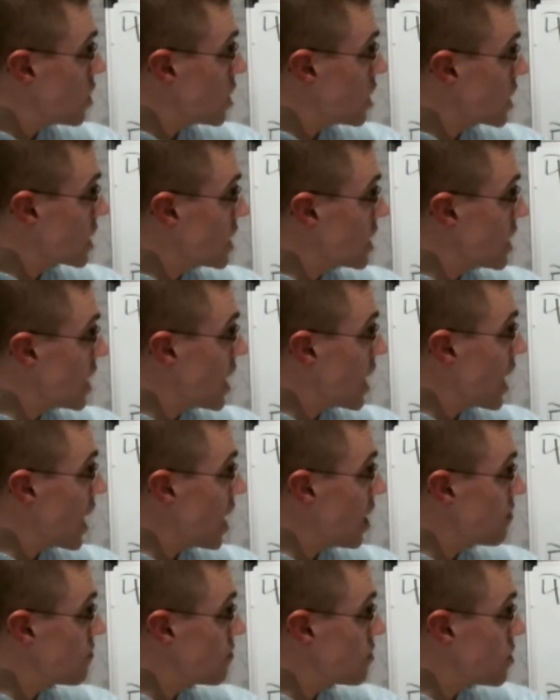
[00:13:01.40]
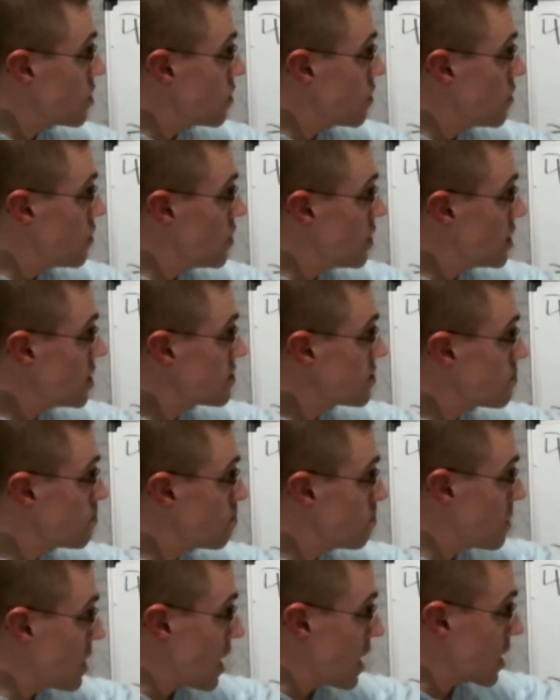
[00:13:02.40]
can have this
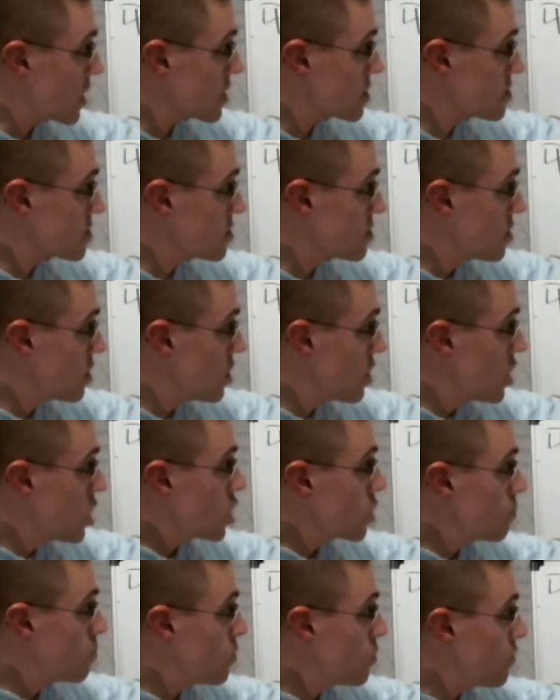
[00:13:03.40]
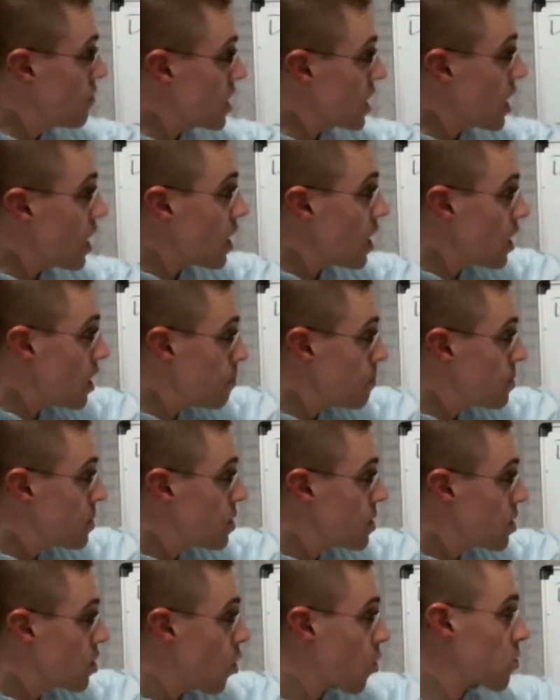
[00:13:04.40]
box moving up
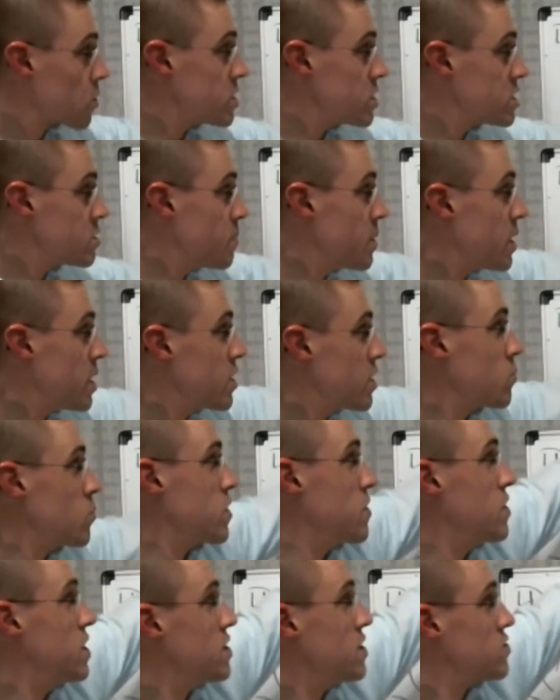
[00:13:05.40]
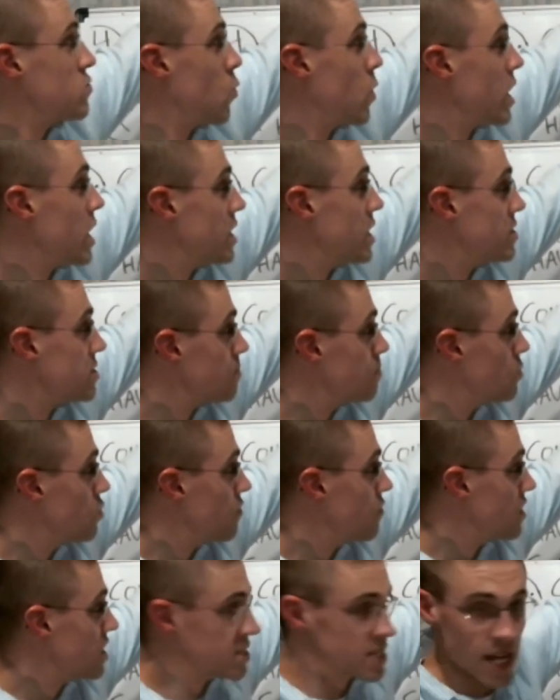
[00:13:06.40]
correspond with this weight
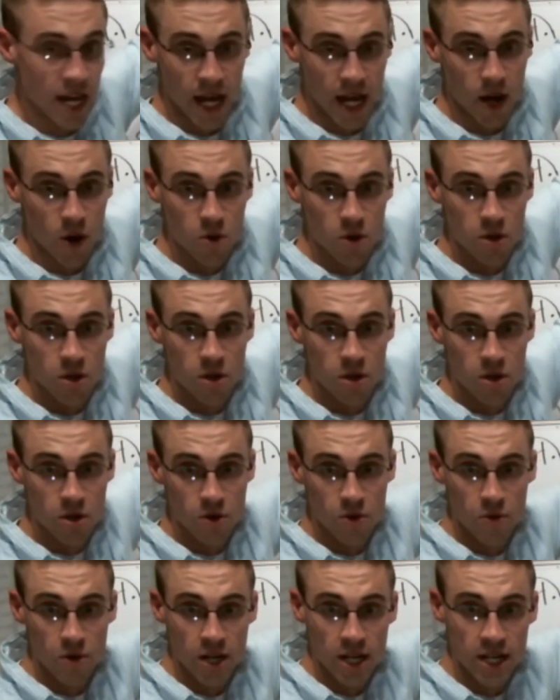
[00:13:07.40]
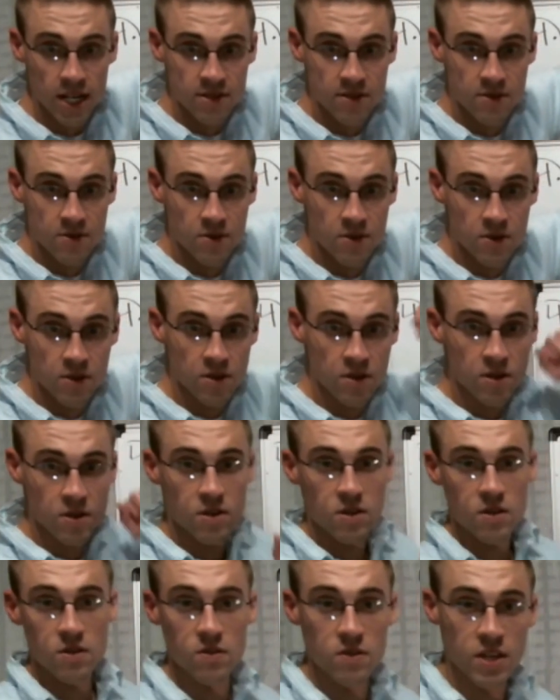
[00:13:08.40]
moving down, right?
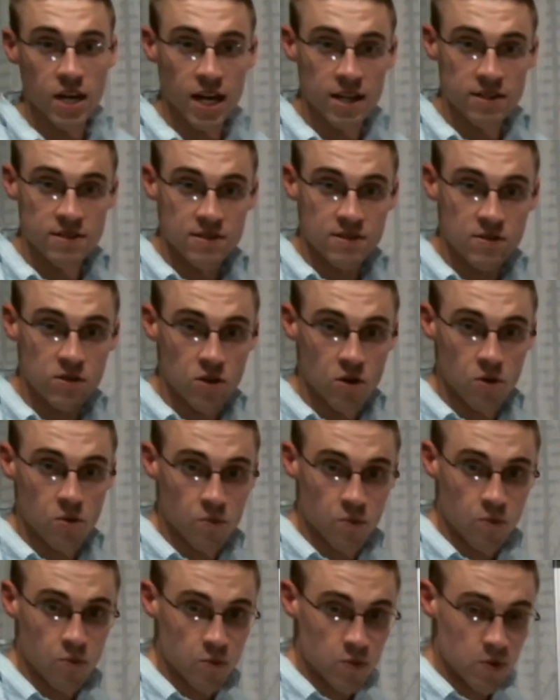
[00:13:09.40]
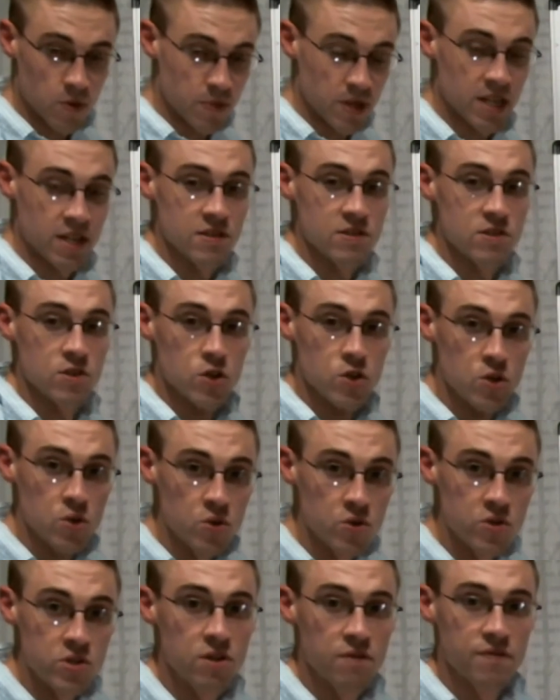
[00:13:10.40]
That's because you
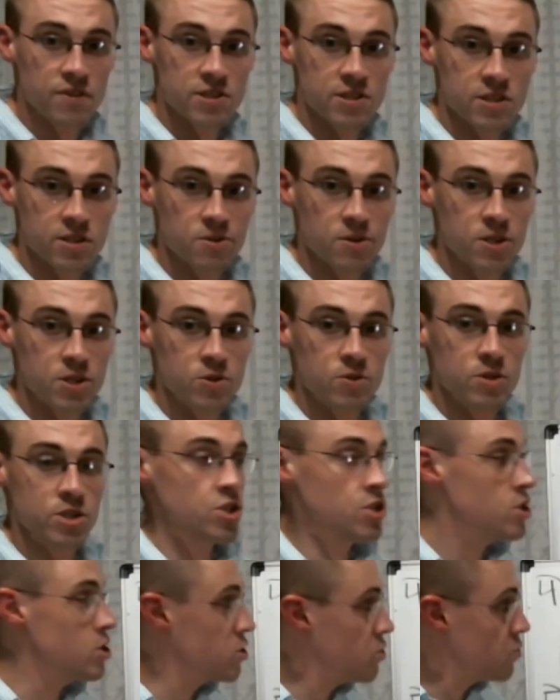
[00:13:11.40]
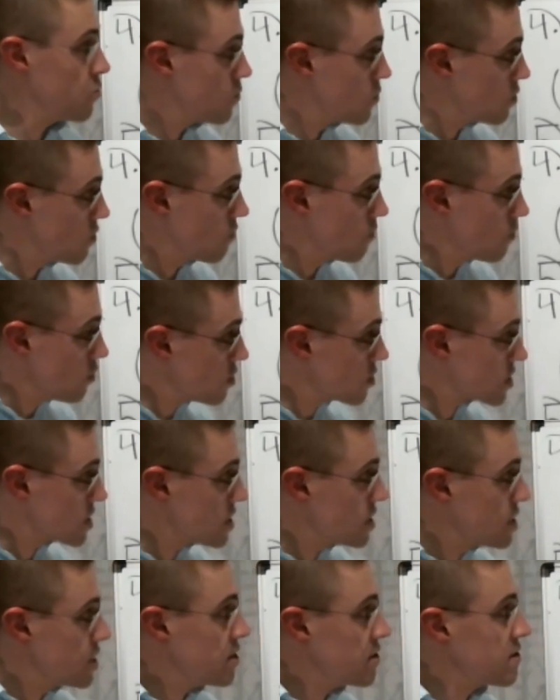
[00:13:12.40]
use your physical intuition, you looked
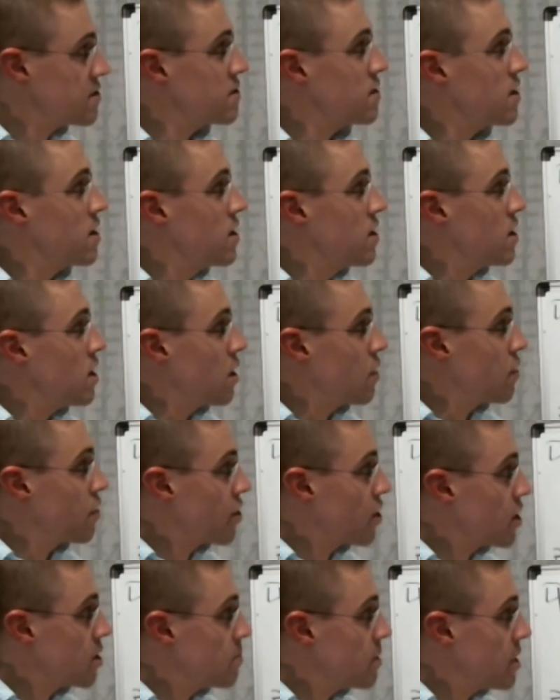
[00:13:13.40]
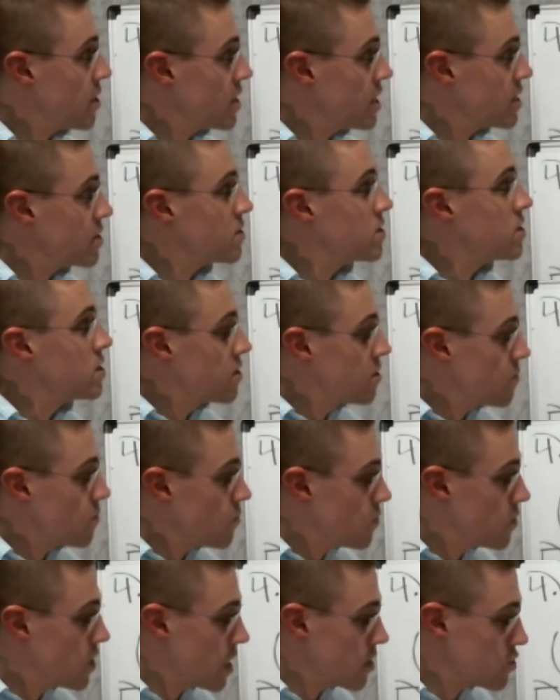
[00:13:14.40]
at this and thought about it,
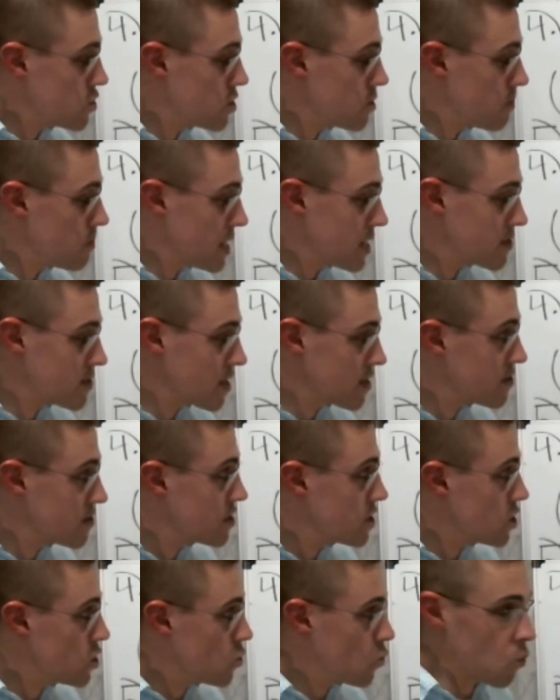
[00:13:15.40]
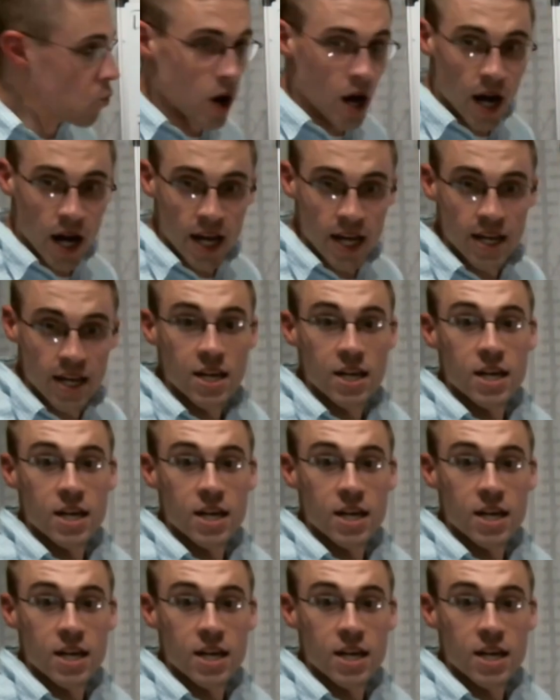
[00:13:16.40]
that should make sense to you why